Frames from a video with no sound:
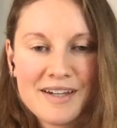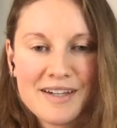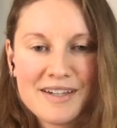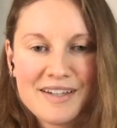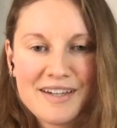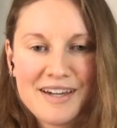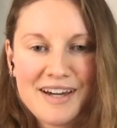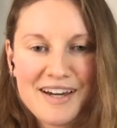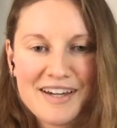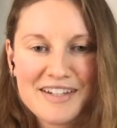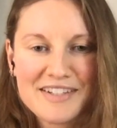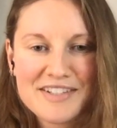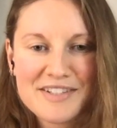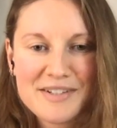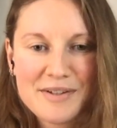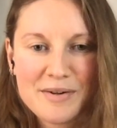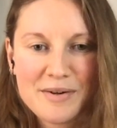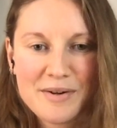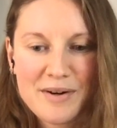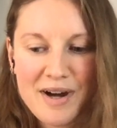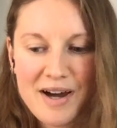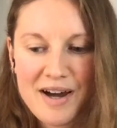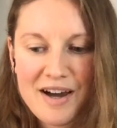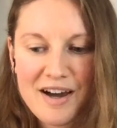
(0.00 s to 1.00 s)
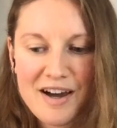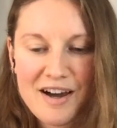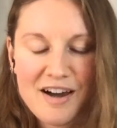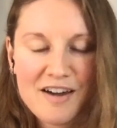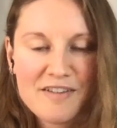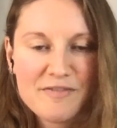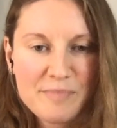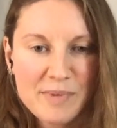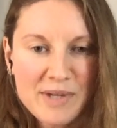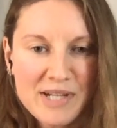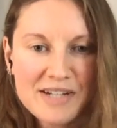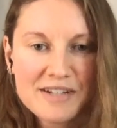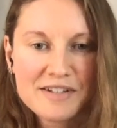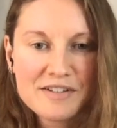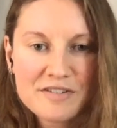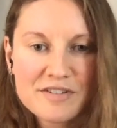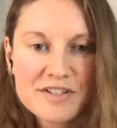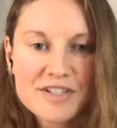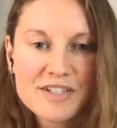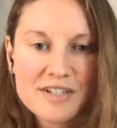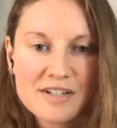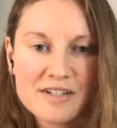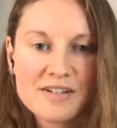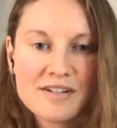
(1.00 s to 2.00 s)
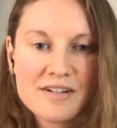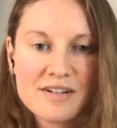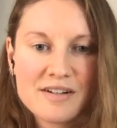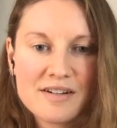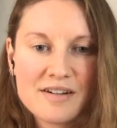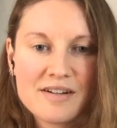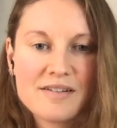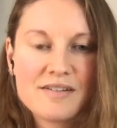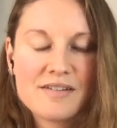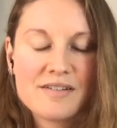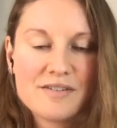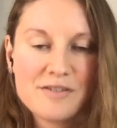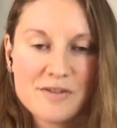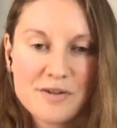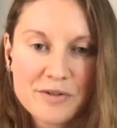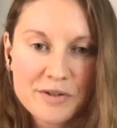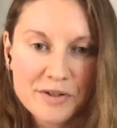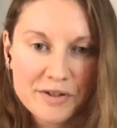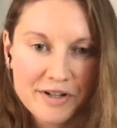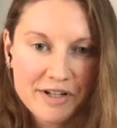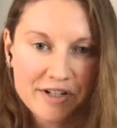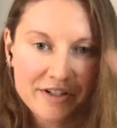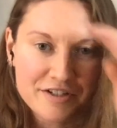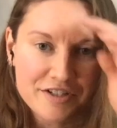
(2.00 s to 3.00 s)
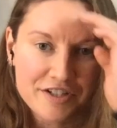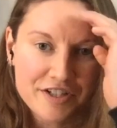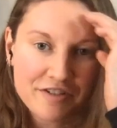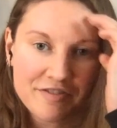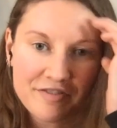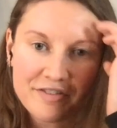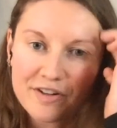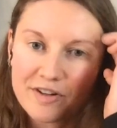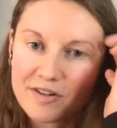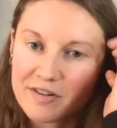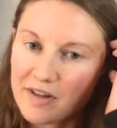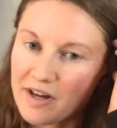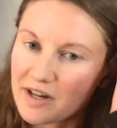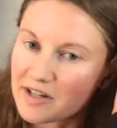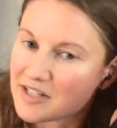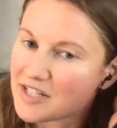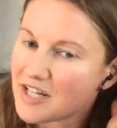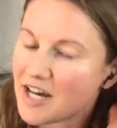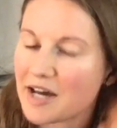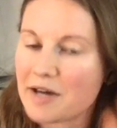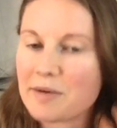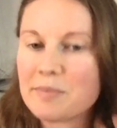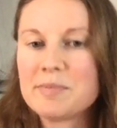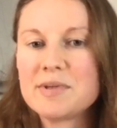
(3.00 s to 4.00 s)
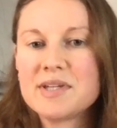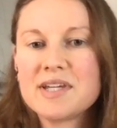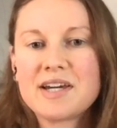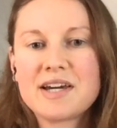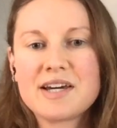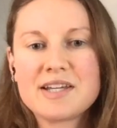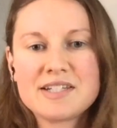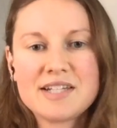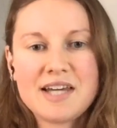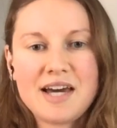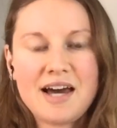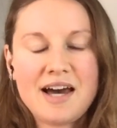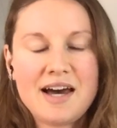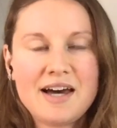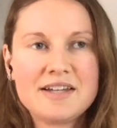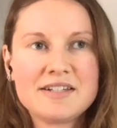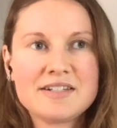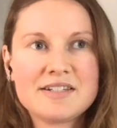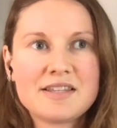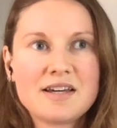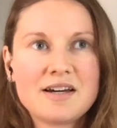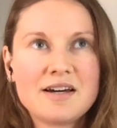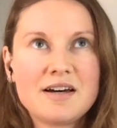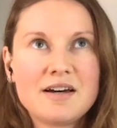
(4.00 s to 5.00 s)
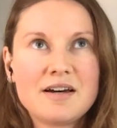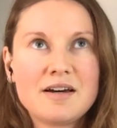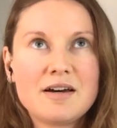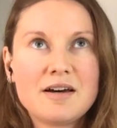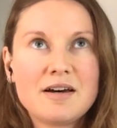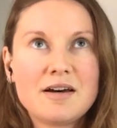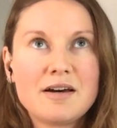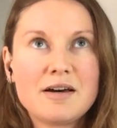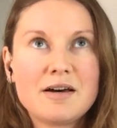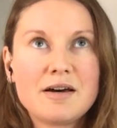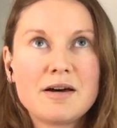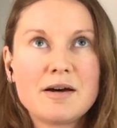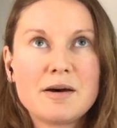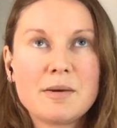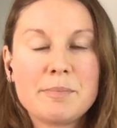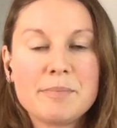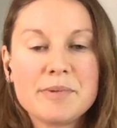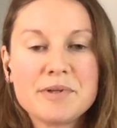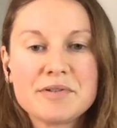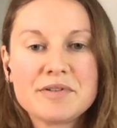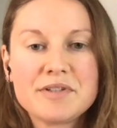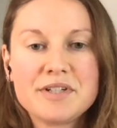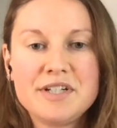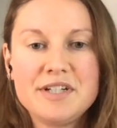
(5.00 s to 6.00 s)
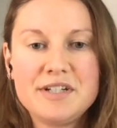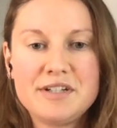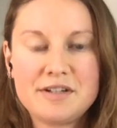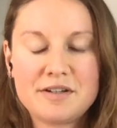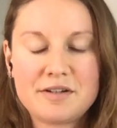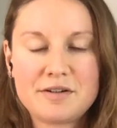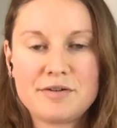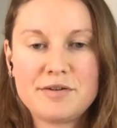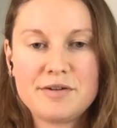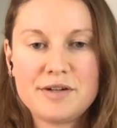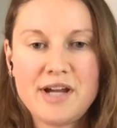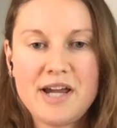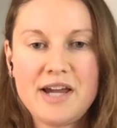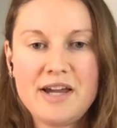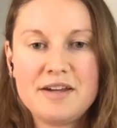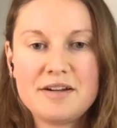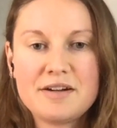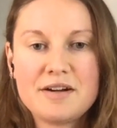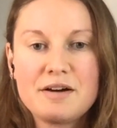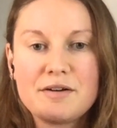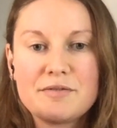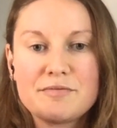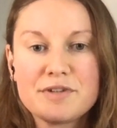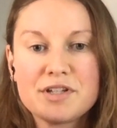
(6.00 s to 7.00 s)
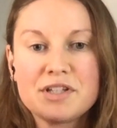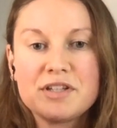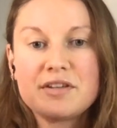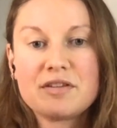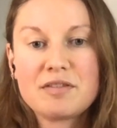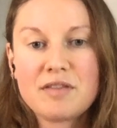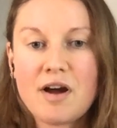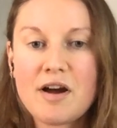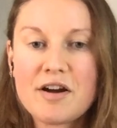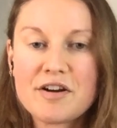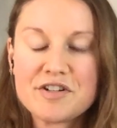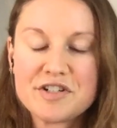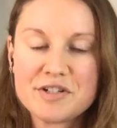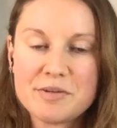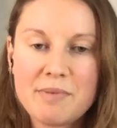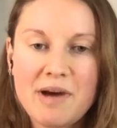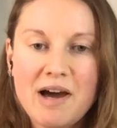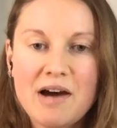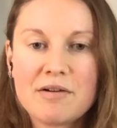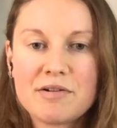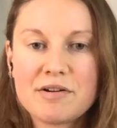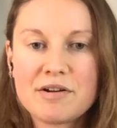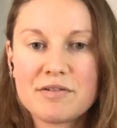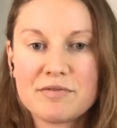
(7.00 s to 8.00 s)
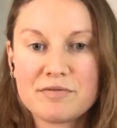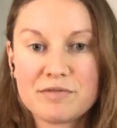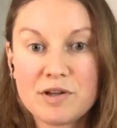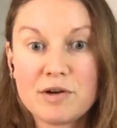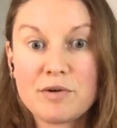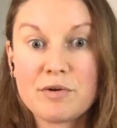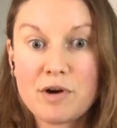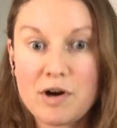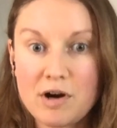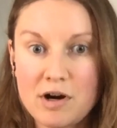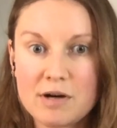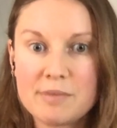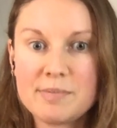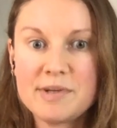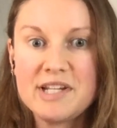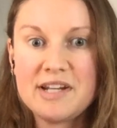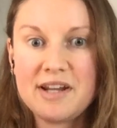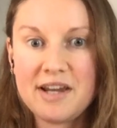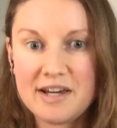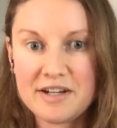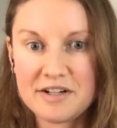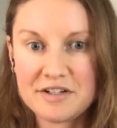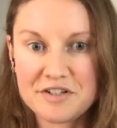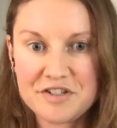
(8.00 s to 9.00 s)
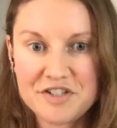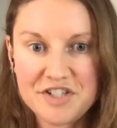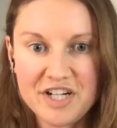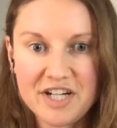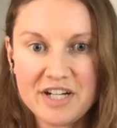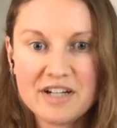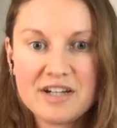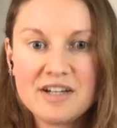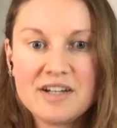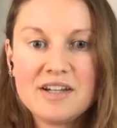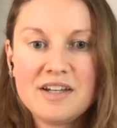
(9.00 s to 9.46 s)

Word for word: Yeah, so I've been interested in nuclear energy for a long time because it has that ability to create a really large amount of low carbon energy.